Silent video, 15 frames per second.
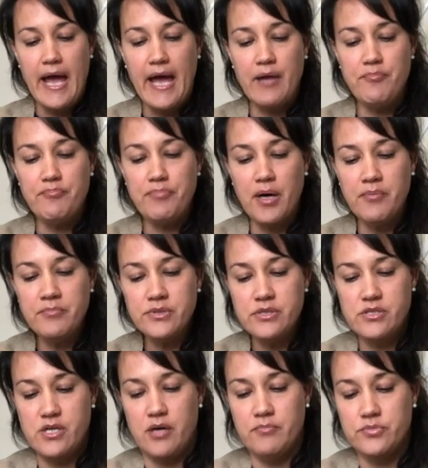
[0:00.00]
and
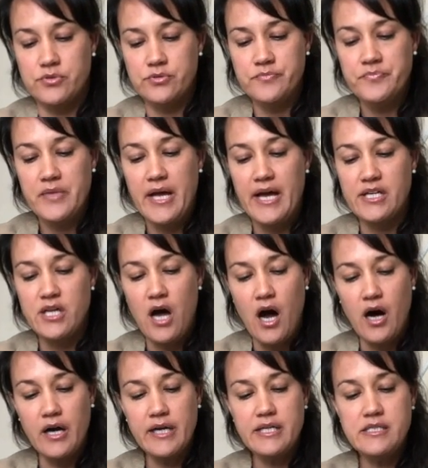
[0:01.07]
Bumbledumble had
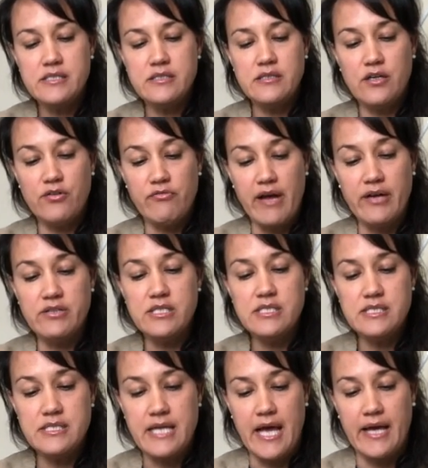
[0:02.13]
hung his around
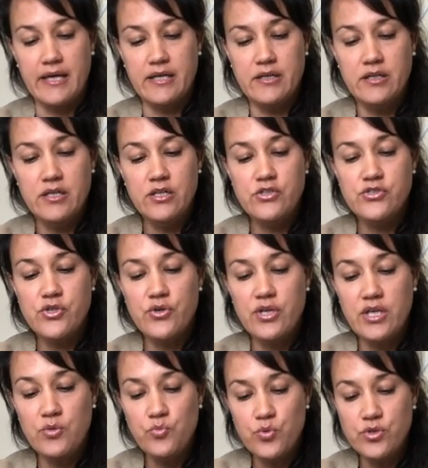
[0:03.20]
his neck so
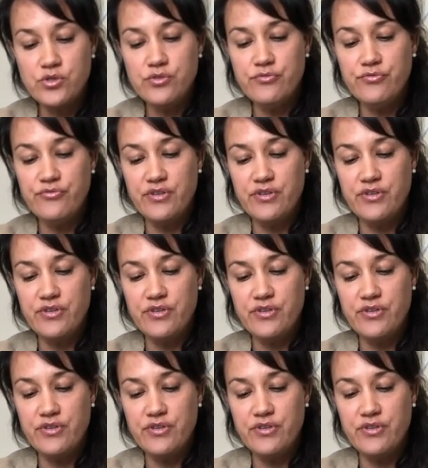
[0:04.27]
he wouldn't